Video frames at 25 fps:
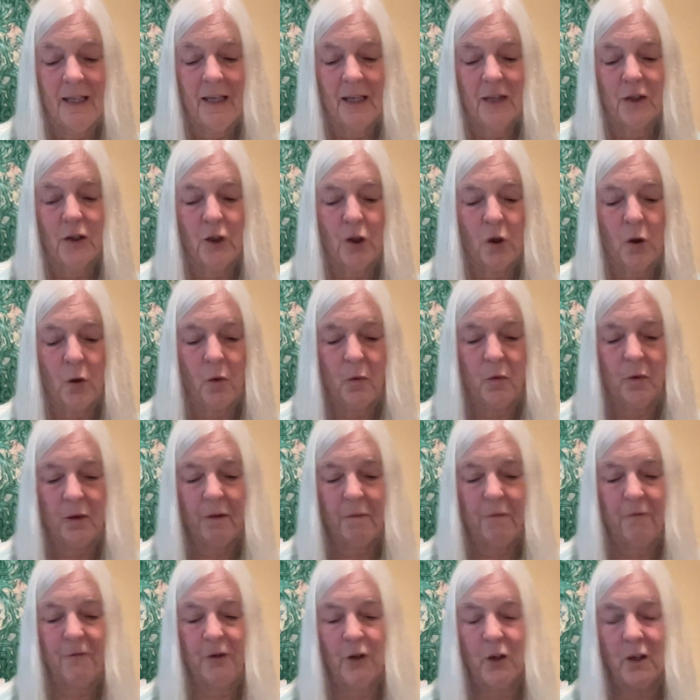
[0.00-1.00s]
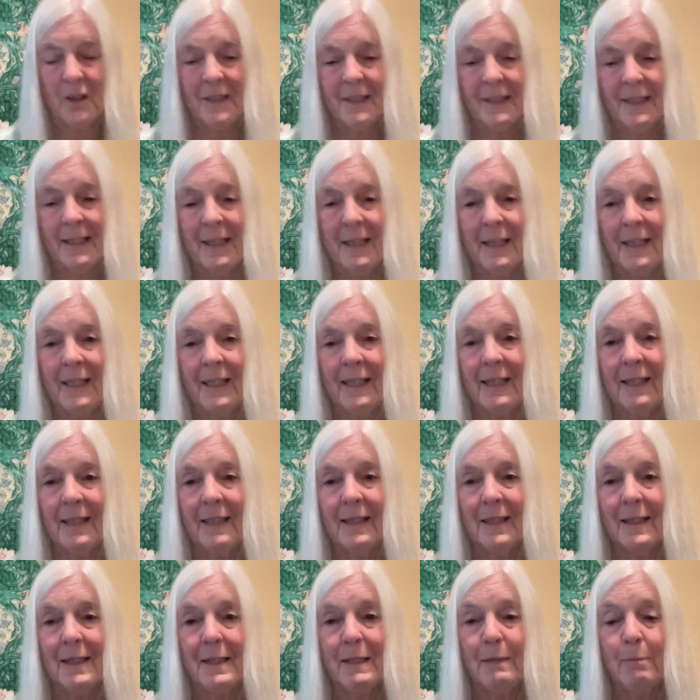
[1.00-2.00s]
So the first thing
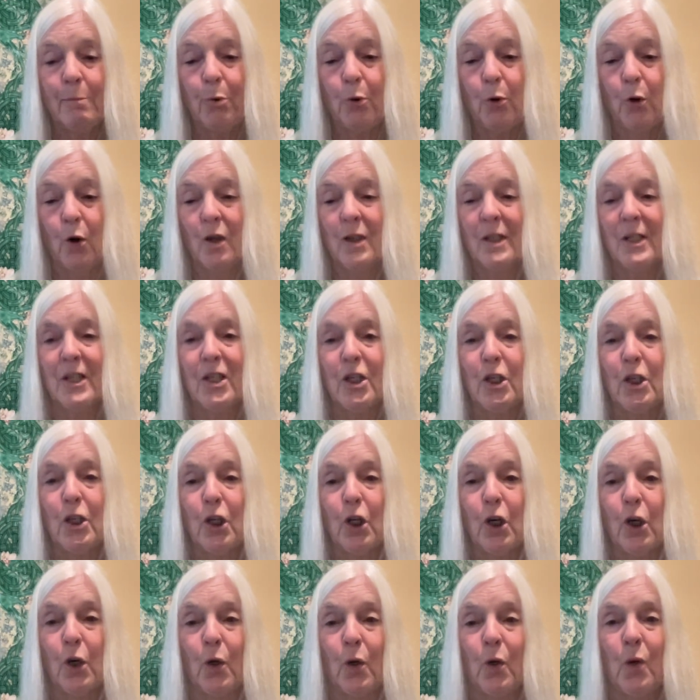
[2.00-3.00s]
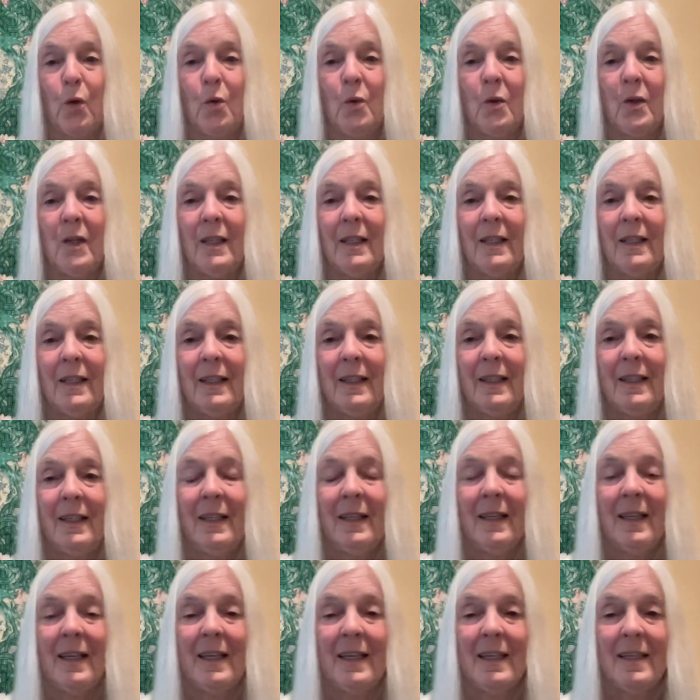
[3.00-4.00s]
that's important to know
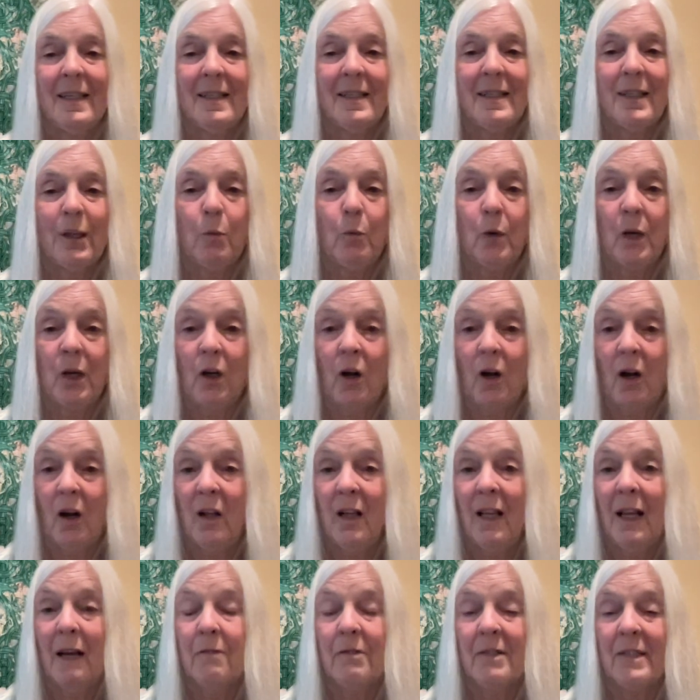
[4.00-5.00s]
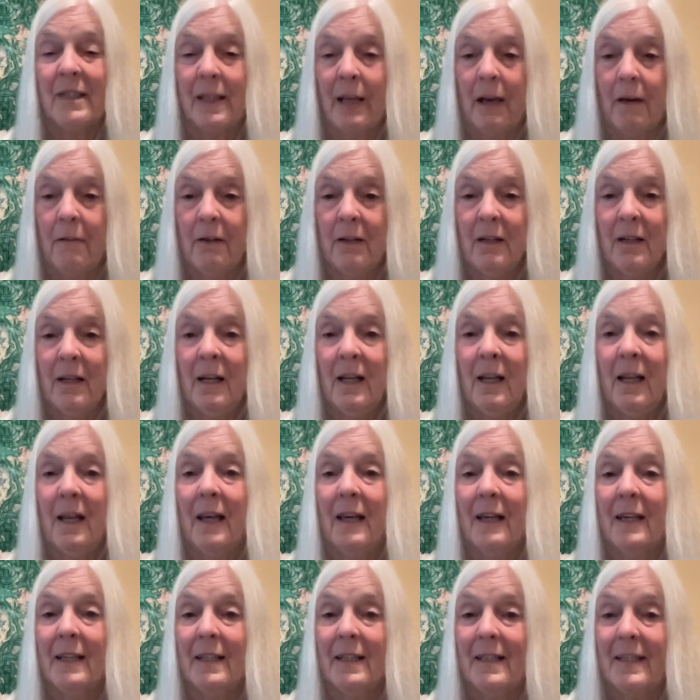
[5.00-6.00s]
is that we all have 7
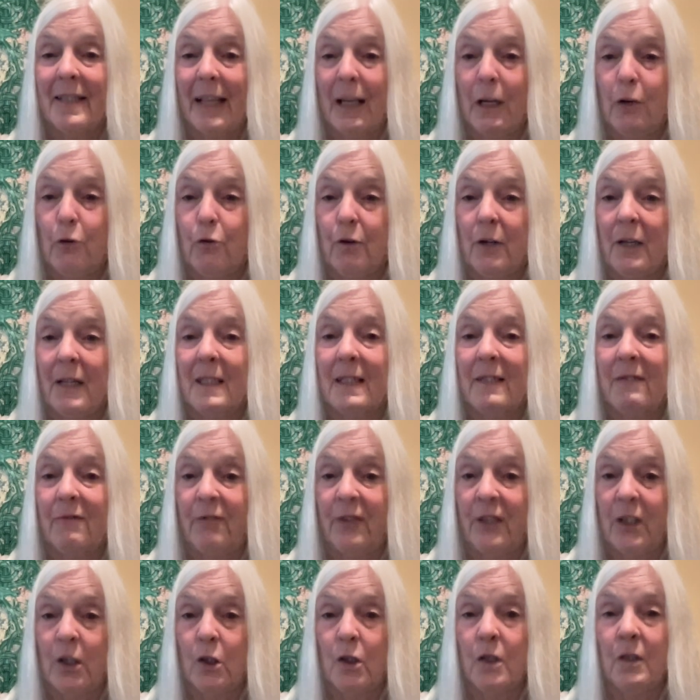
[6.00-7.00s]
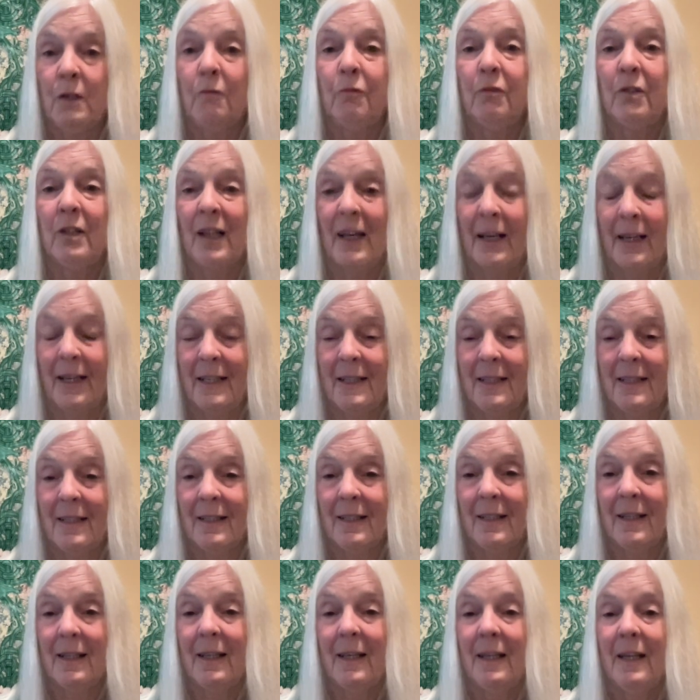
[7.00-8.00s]
concentric spheres of light
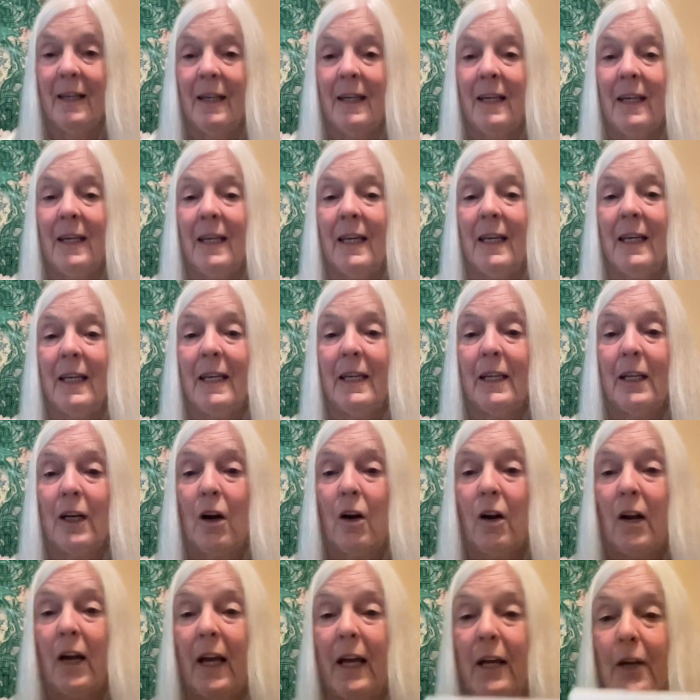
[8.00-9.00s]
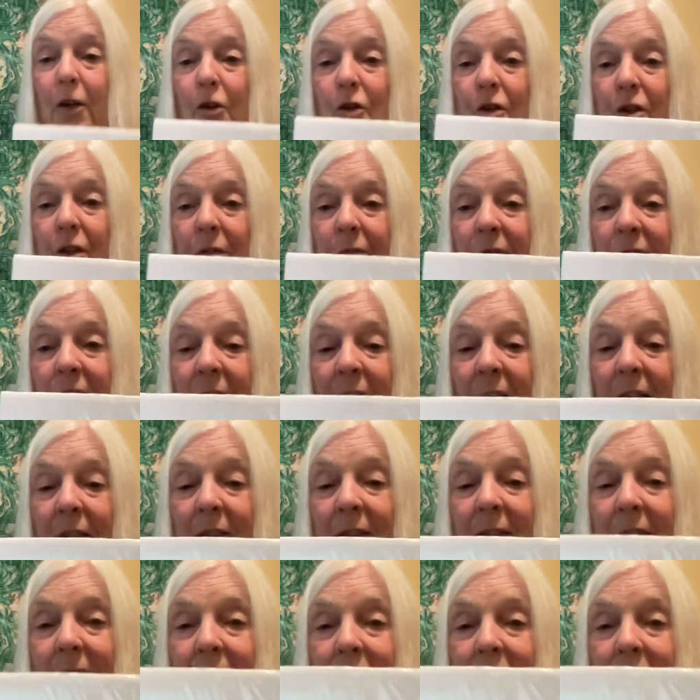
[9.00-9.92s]
in our energy fields,